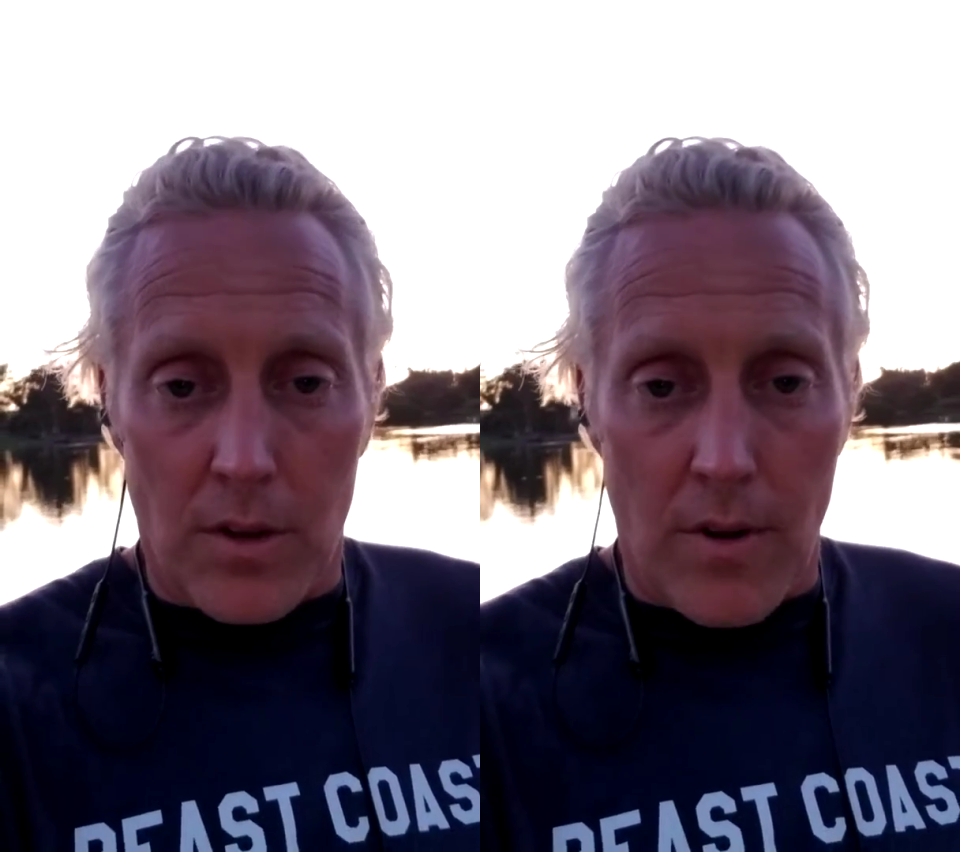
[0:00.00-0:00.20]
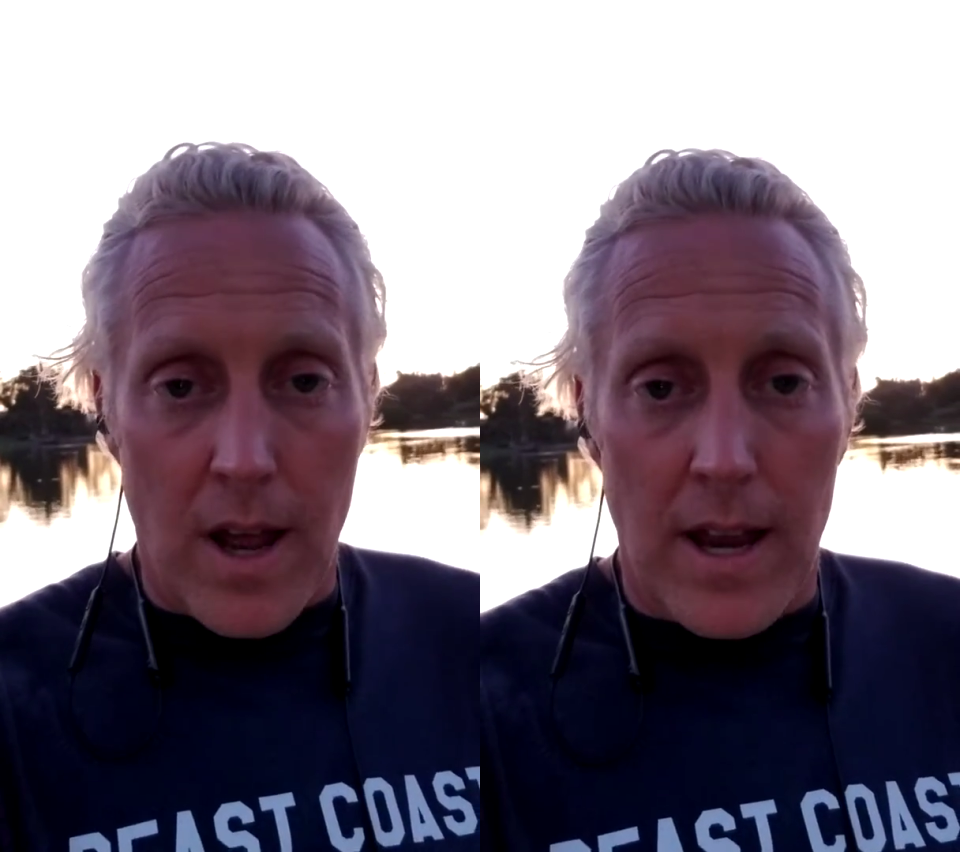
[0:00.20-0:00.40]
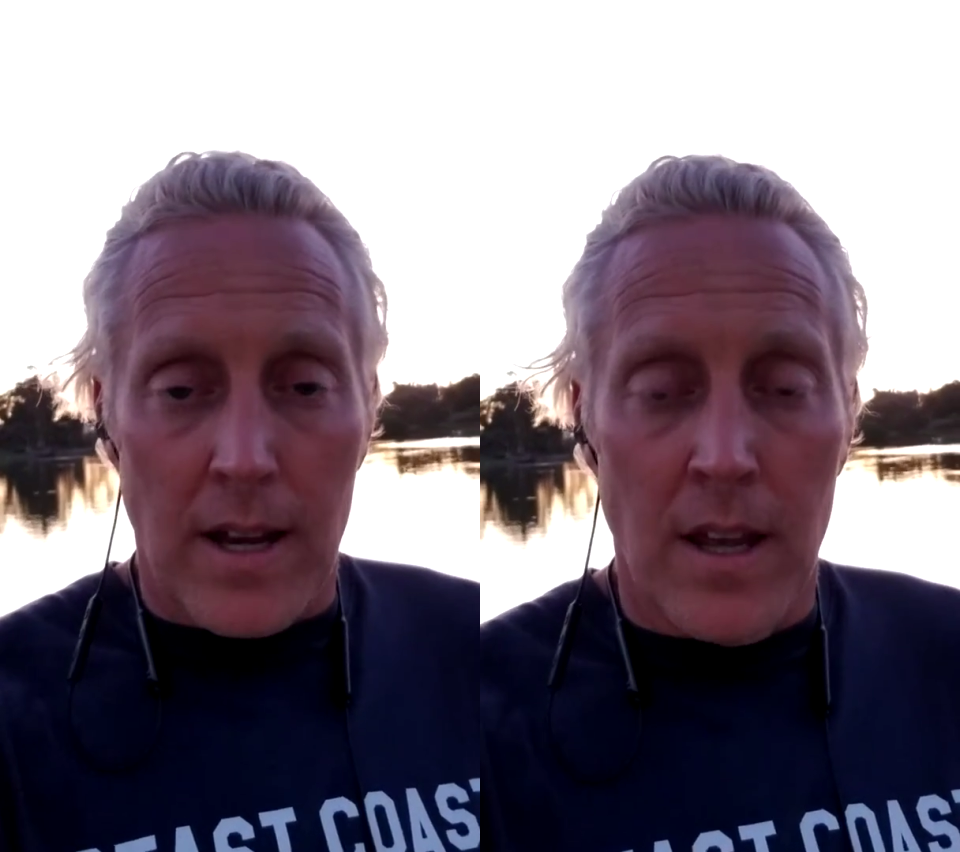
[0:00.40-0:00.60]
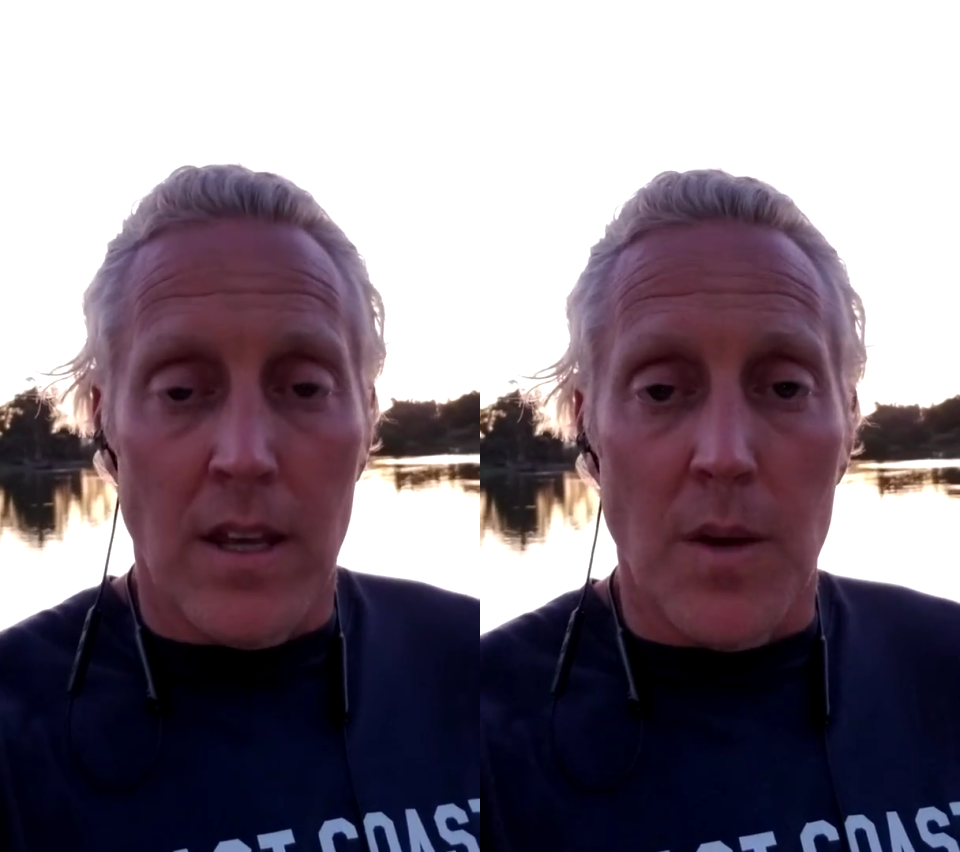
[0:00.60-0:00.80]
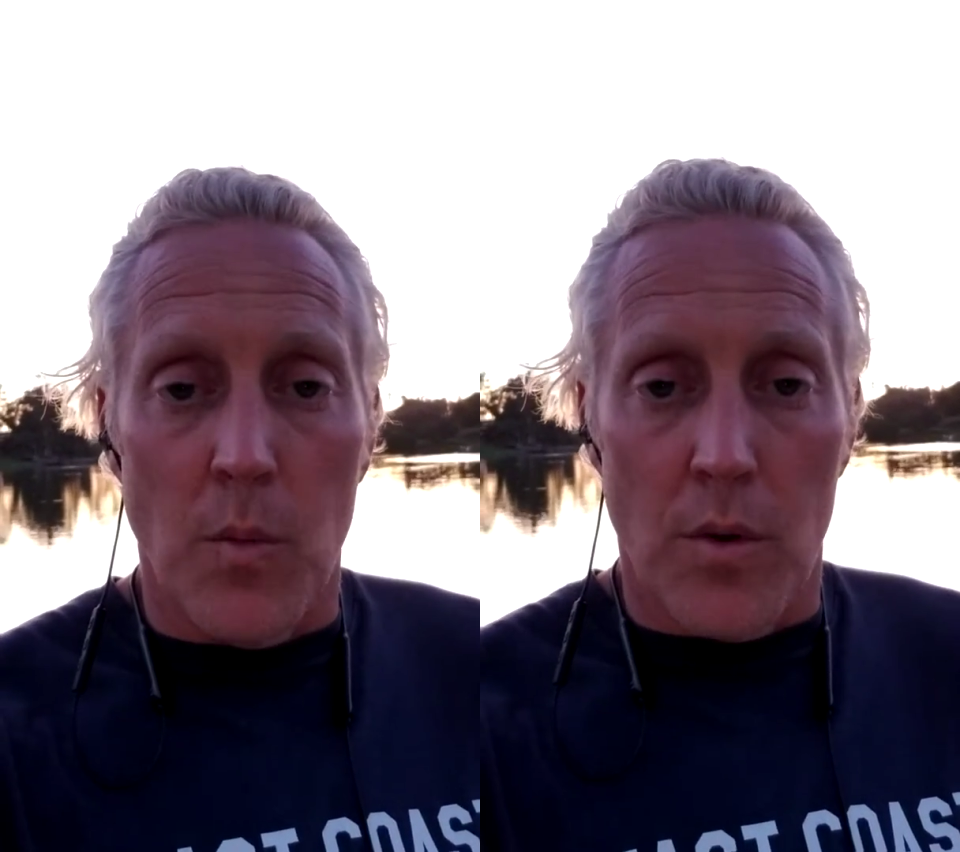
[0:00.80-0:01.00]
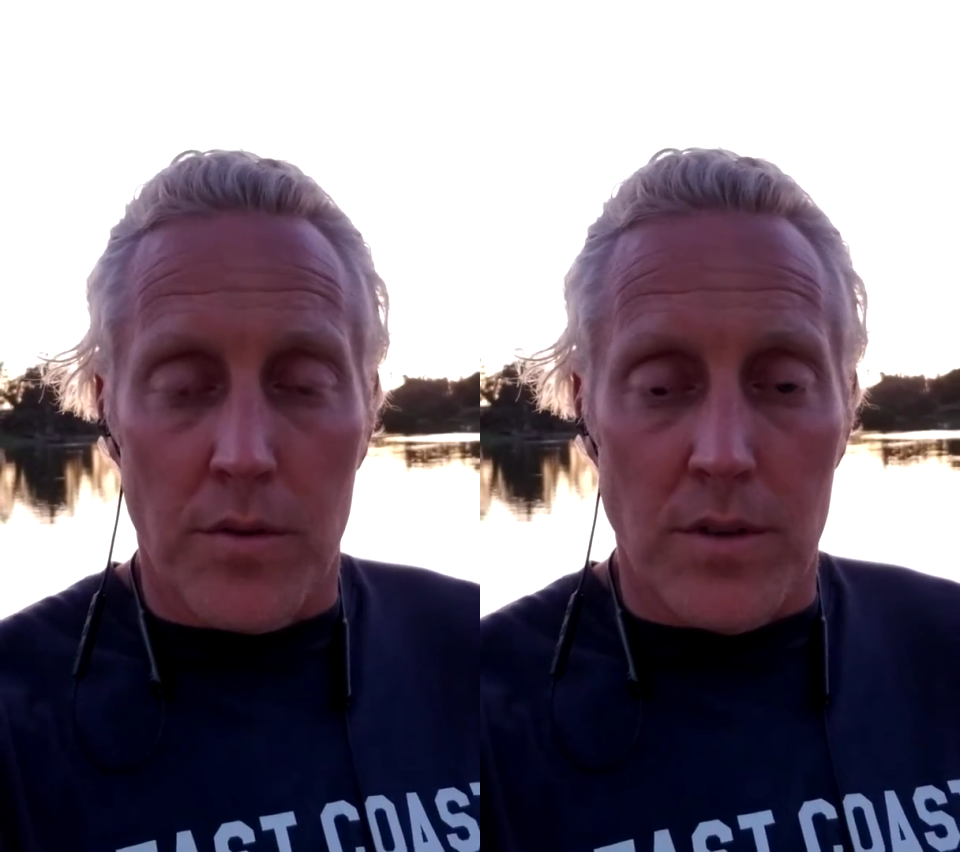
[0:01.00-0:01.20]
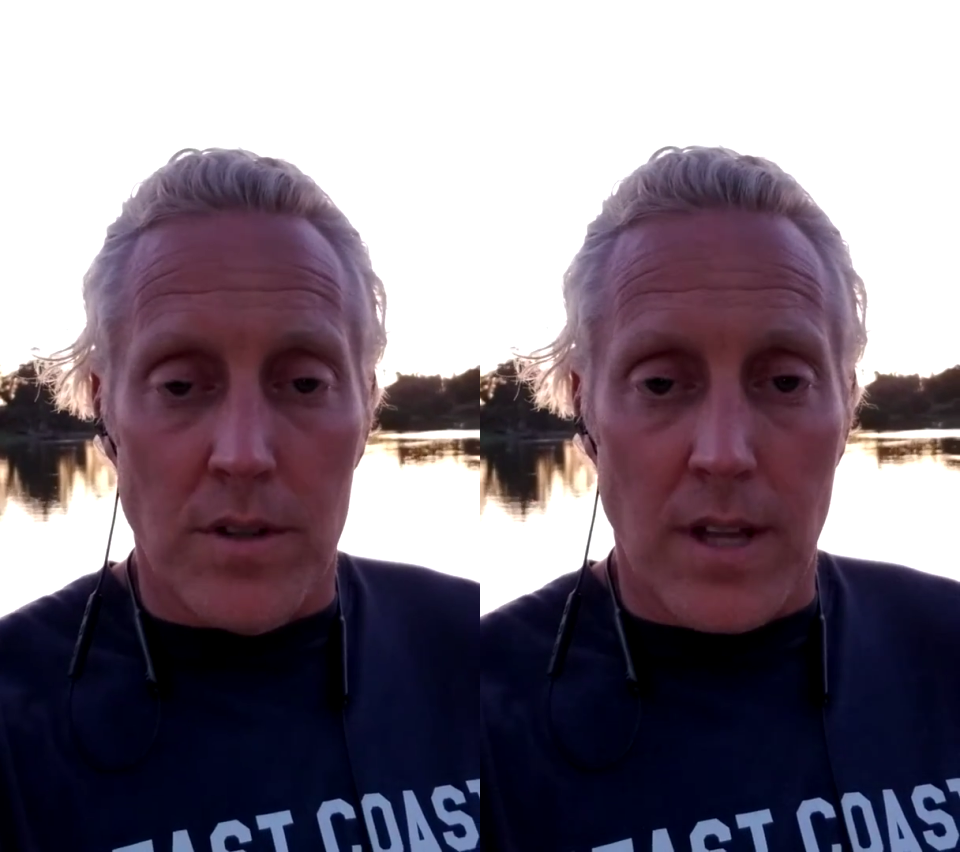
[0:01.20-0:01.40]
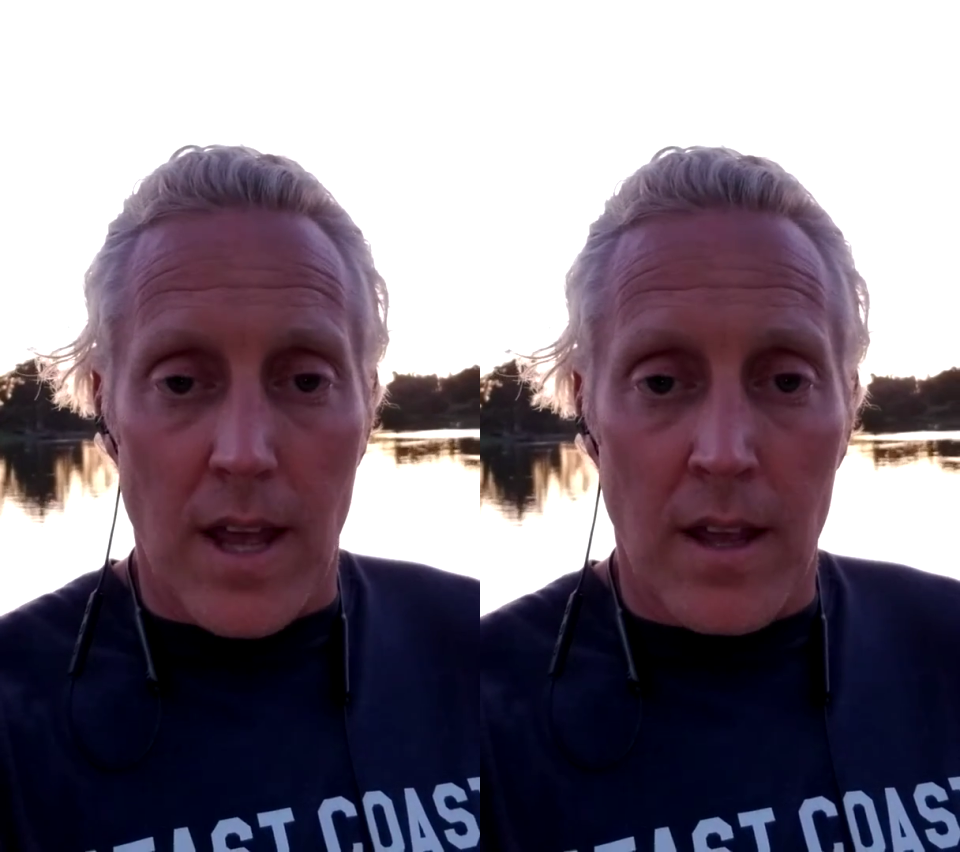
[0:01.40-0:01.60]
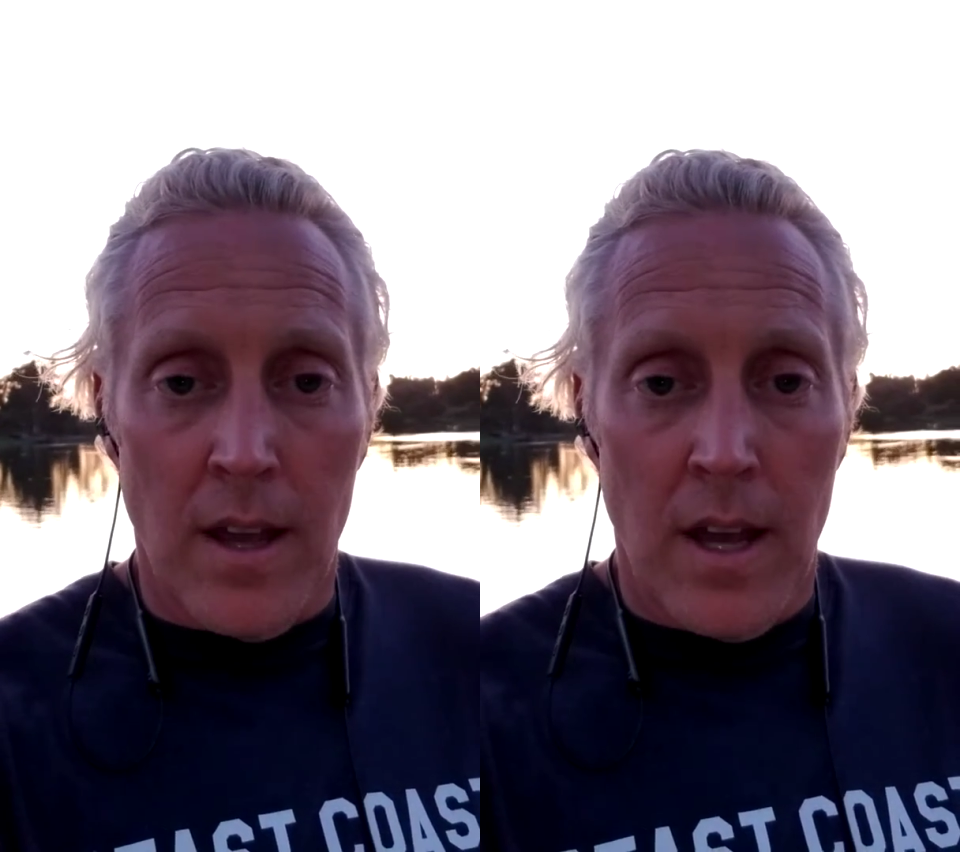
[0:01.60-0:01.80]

ride, get more through your day.